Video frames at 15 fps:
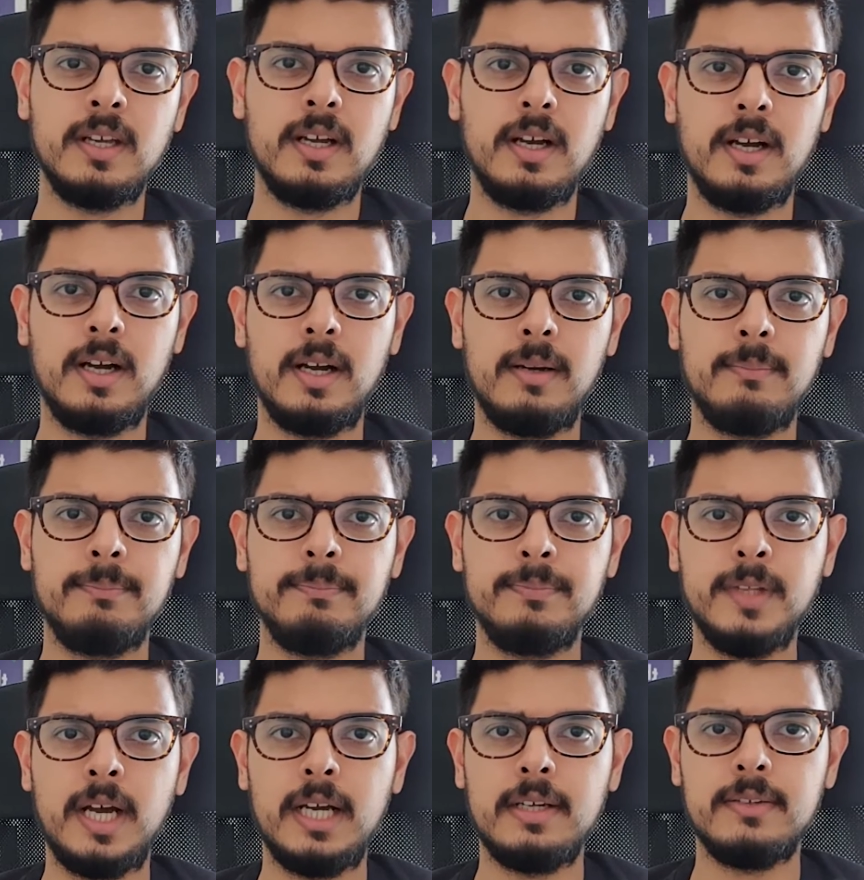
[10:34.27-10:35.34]

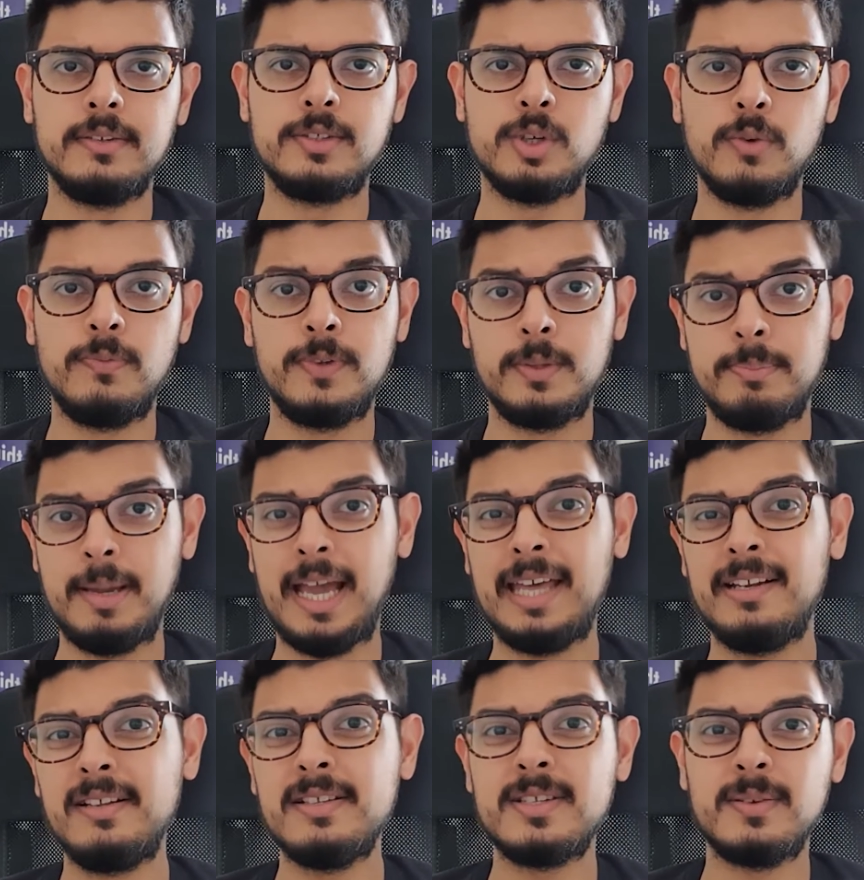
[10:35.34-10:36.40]
For the
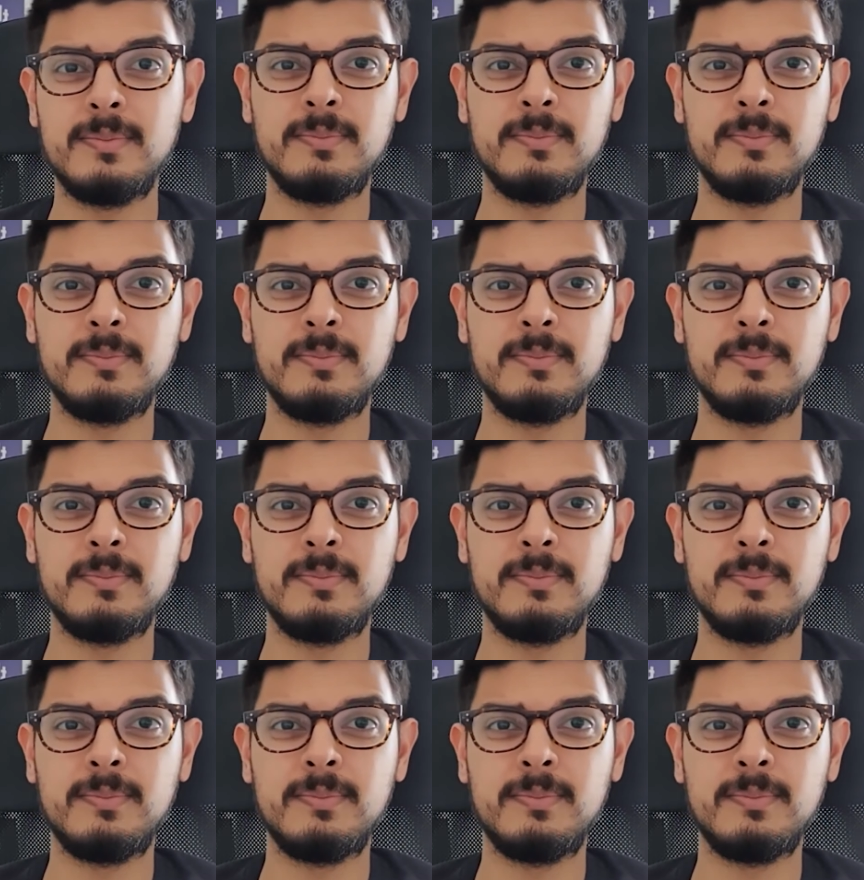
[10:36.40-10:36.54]
panels,